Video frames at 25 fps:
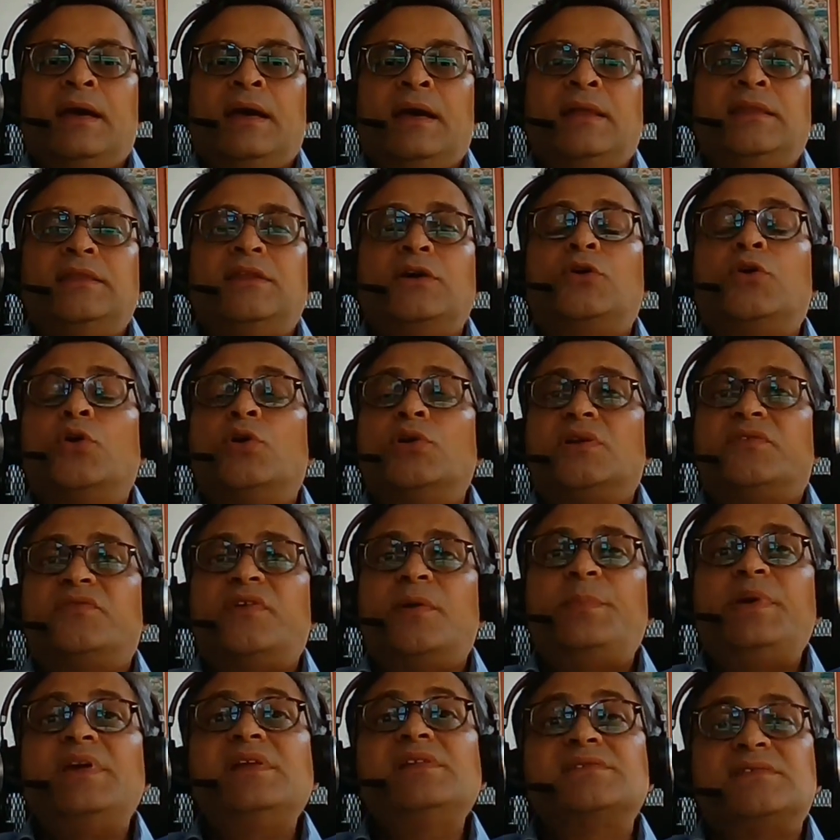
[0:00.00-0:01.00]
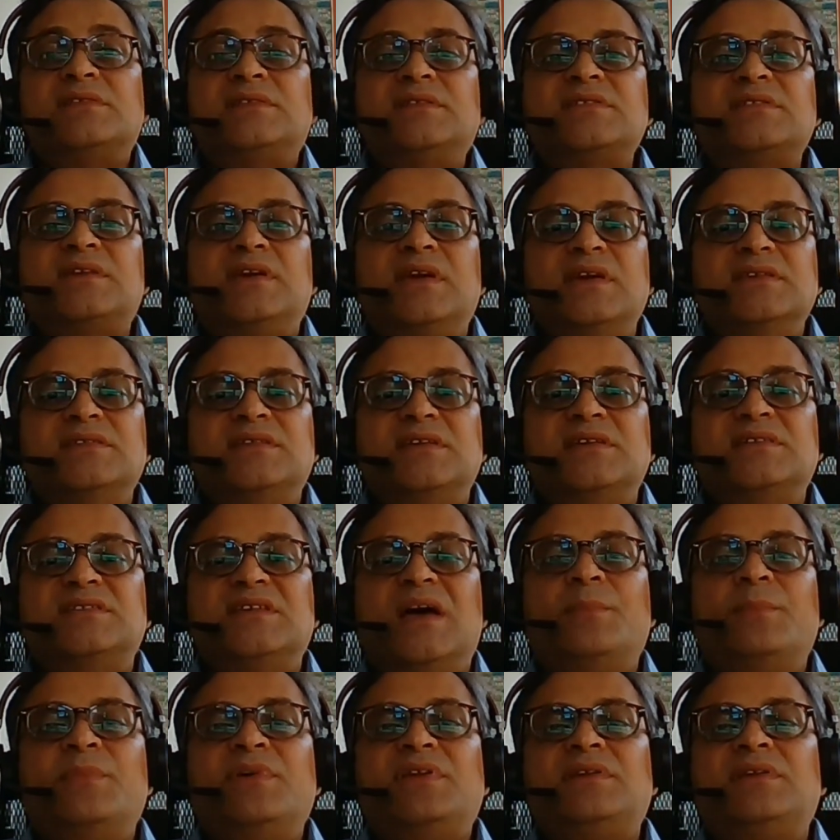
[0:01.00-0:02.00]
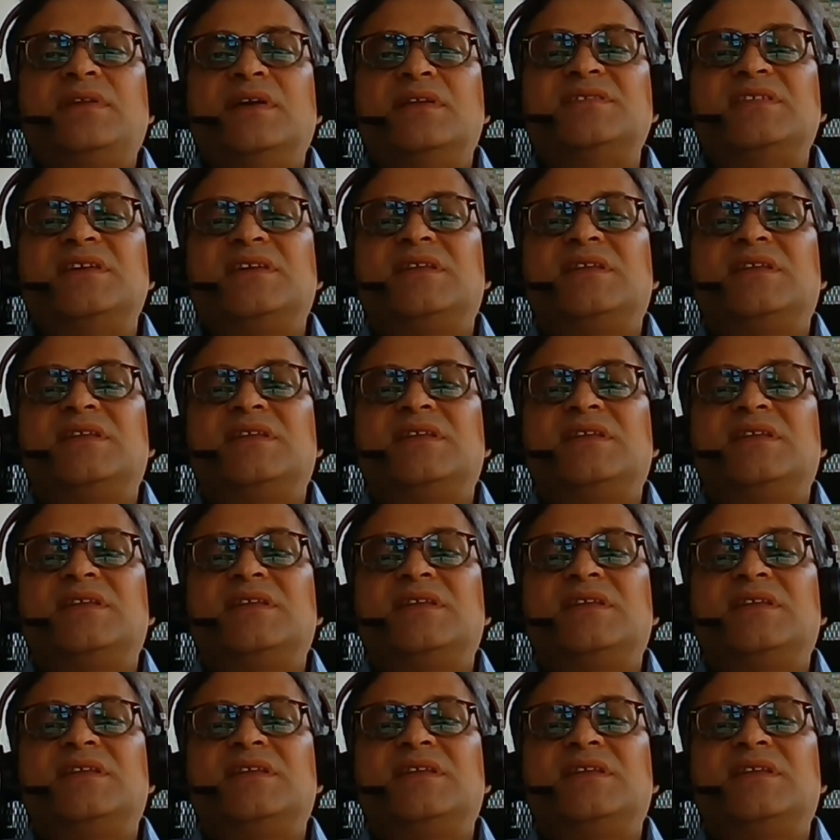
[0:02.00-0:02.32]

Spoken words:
The Court of Appeals in this case examined and